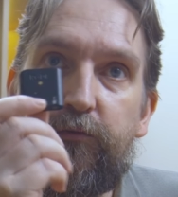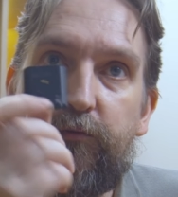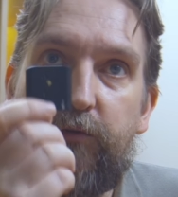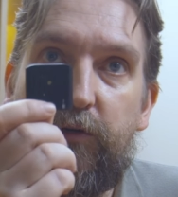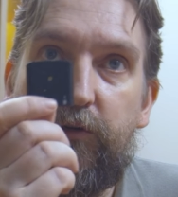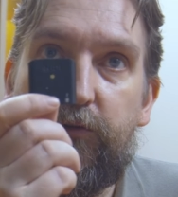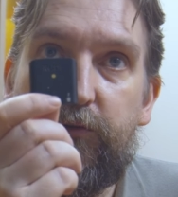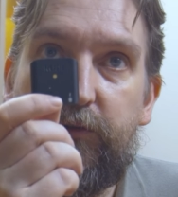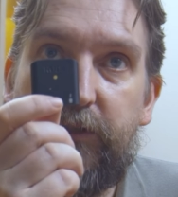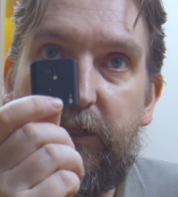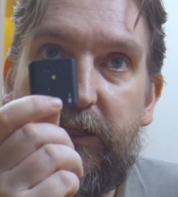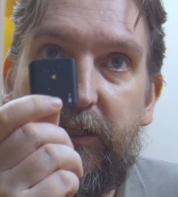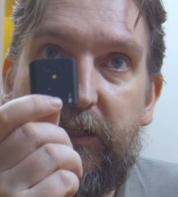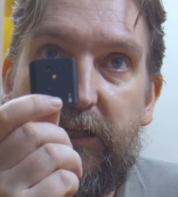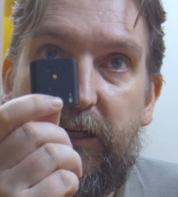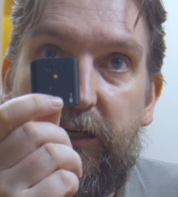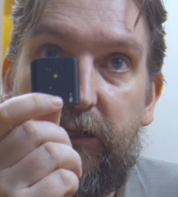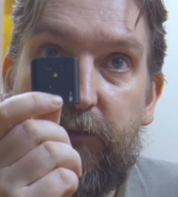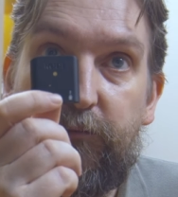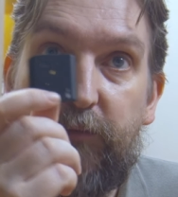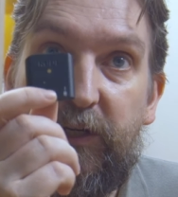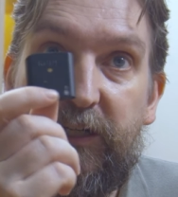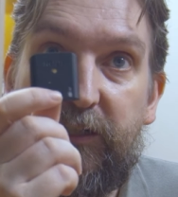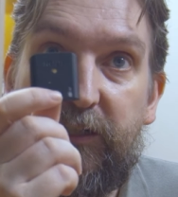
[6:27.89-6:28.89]
Rode
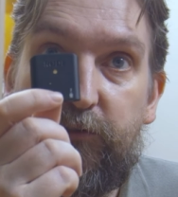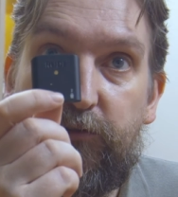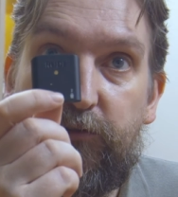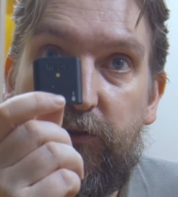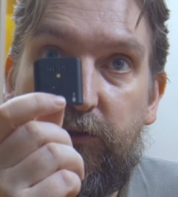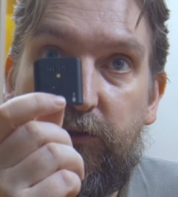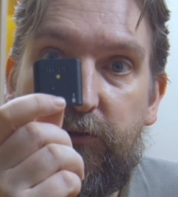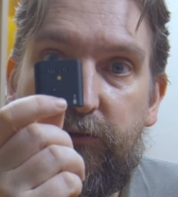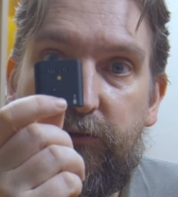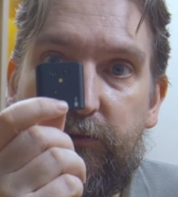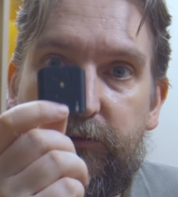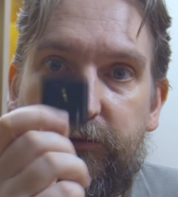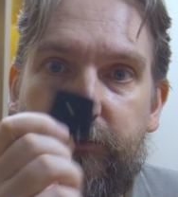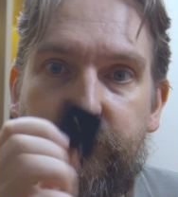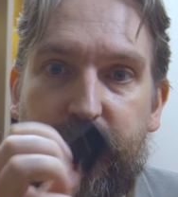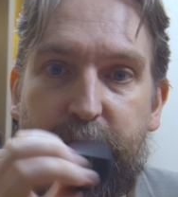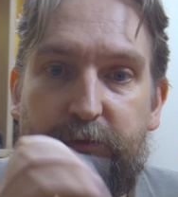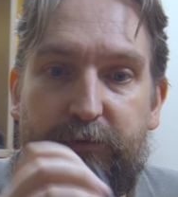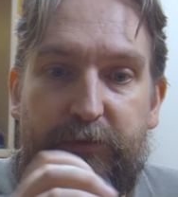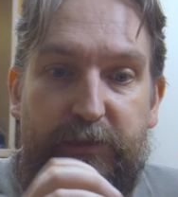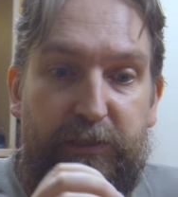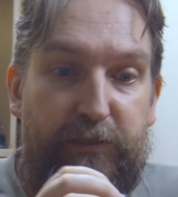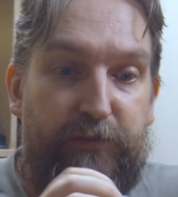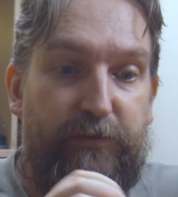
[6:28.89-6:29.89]
AI Micro,
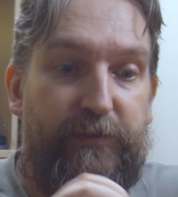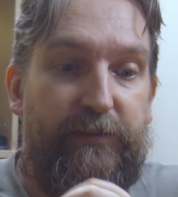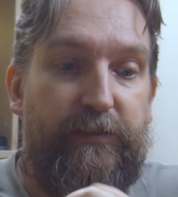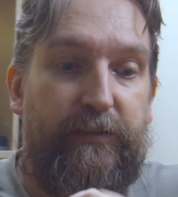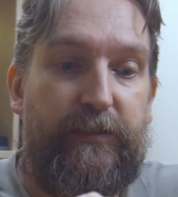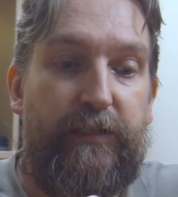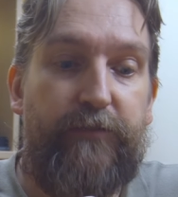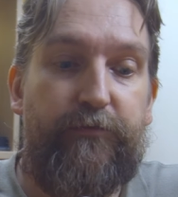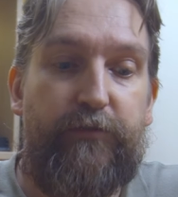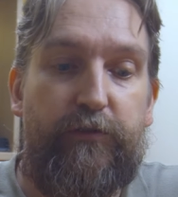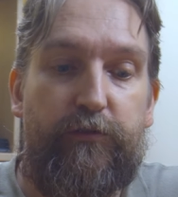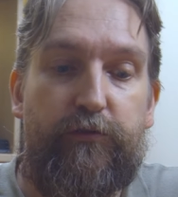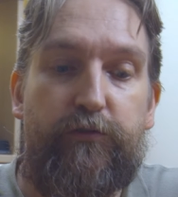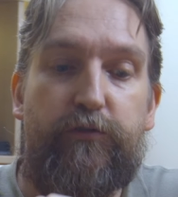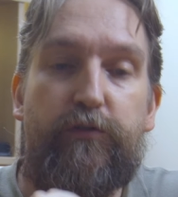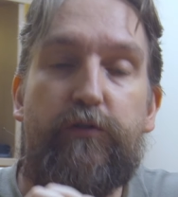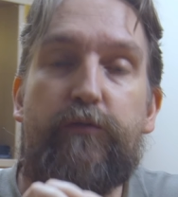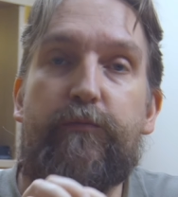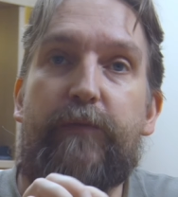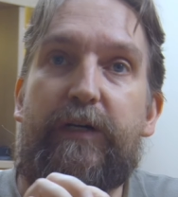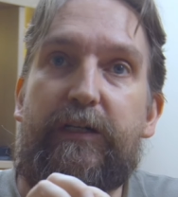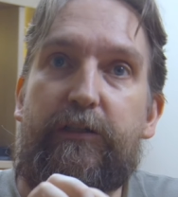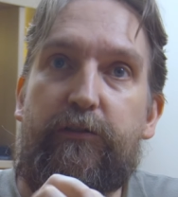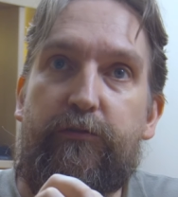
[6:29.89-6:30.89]
which will give you two
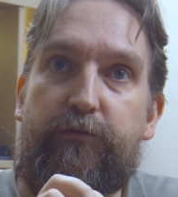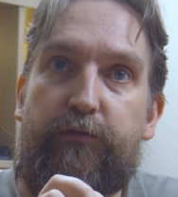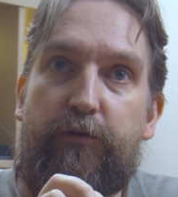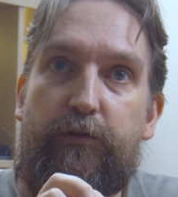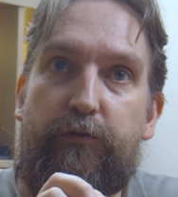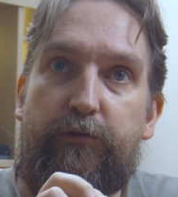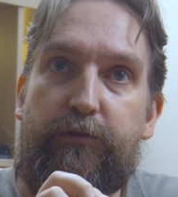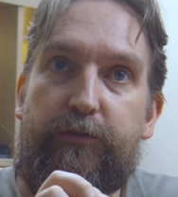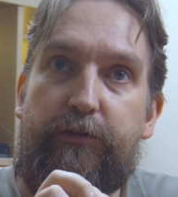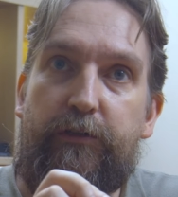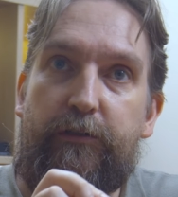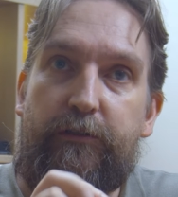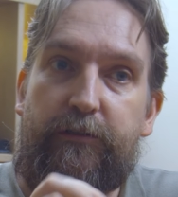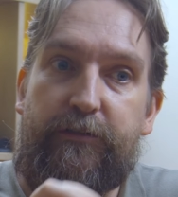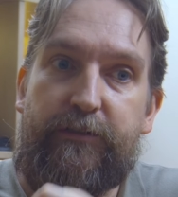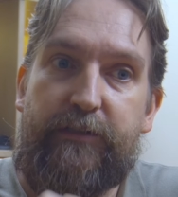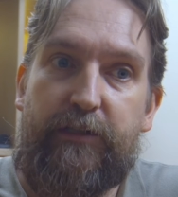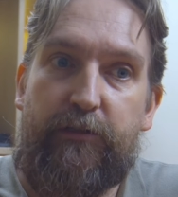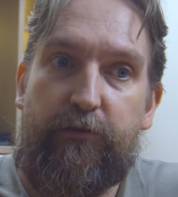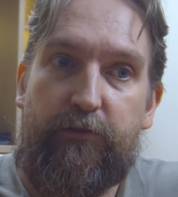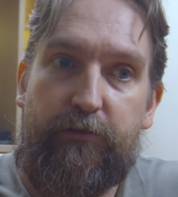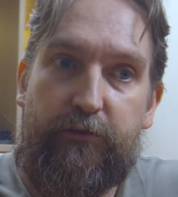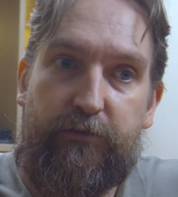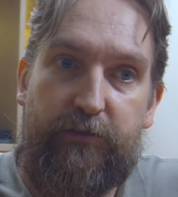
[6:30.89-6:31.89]
microphones on a
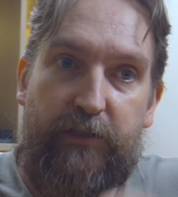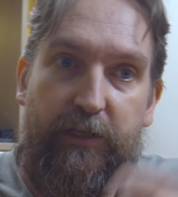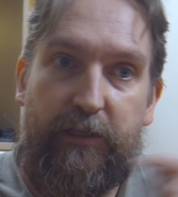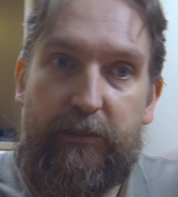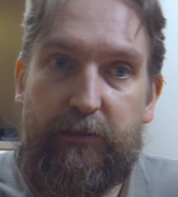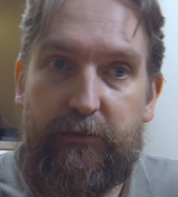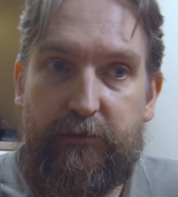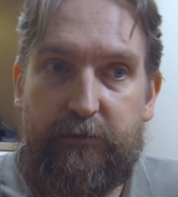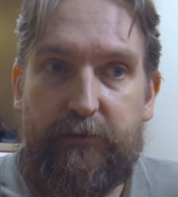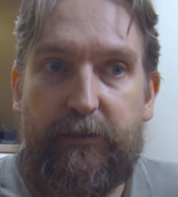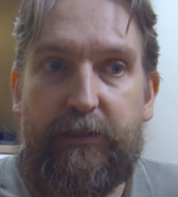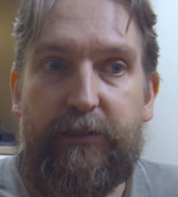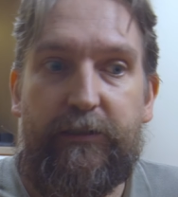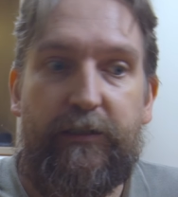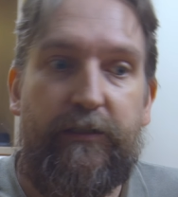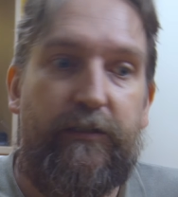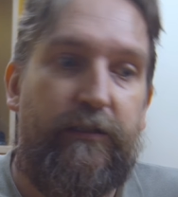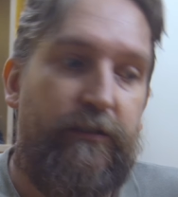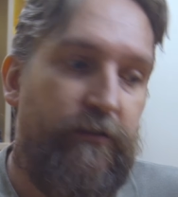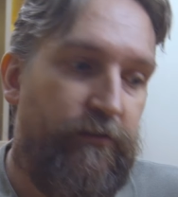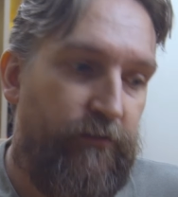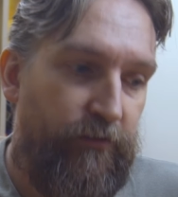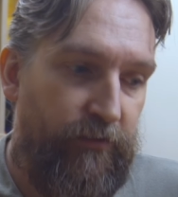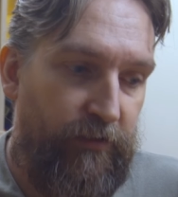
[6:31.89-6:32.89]
stereo channel and then
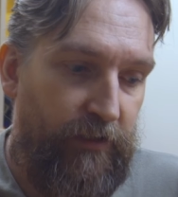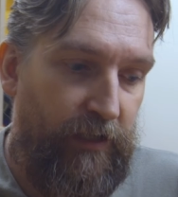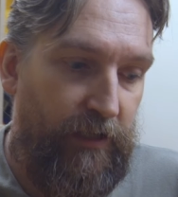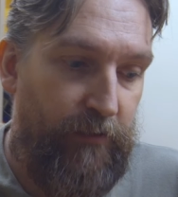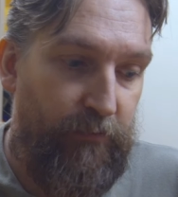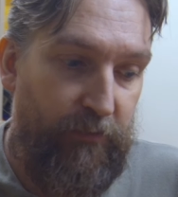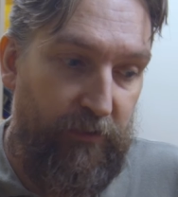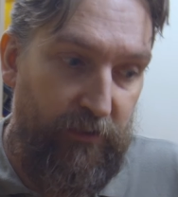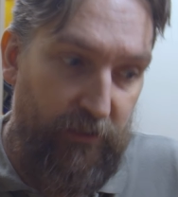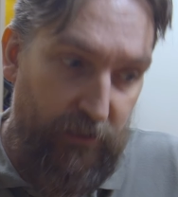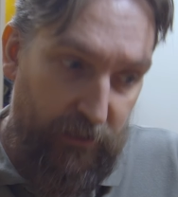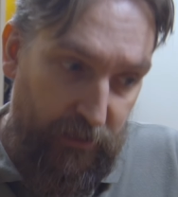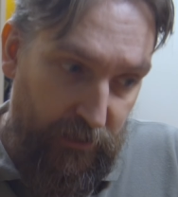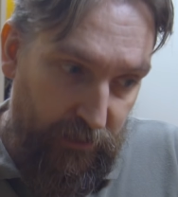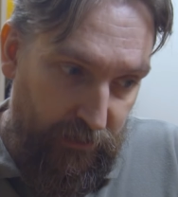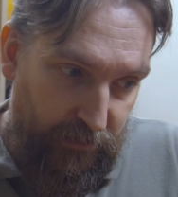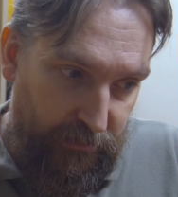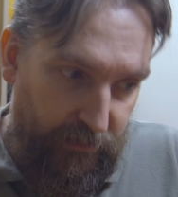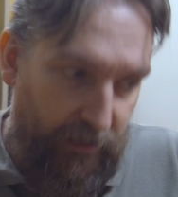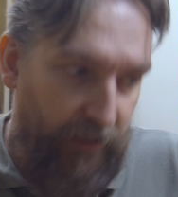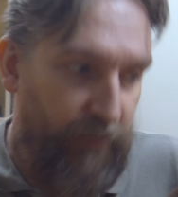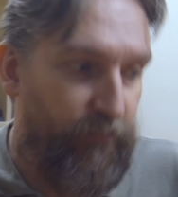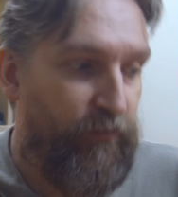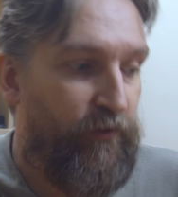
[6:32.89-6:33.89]
into the camera.
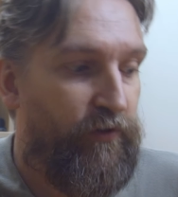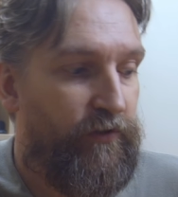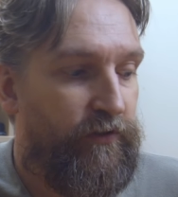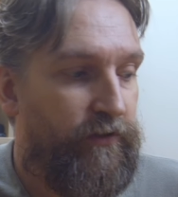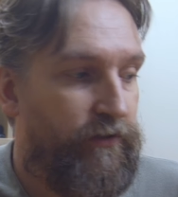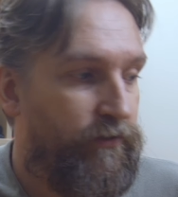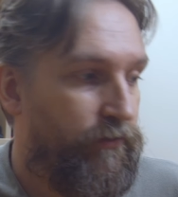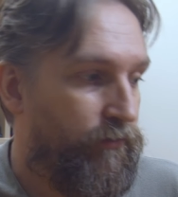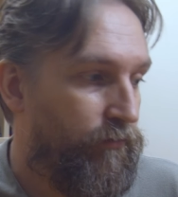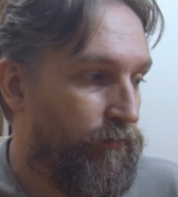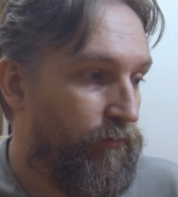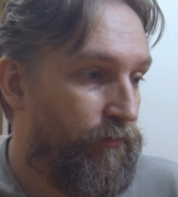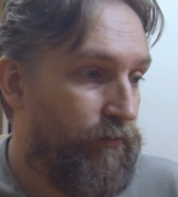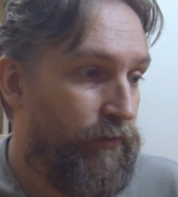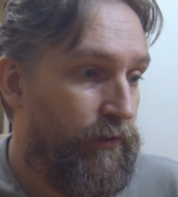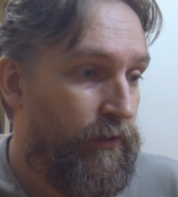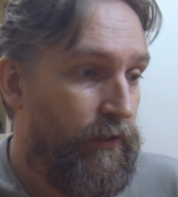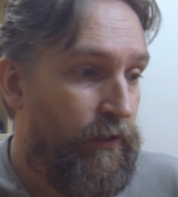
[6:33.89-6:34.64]
That works too.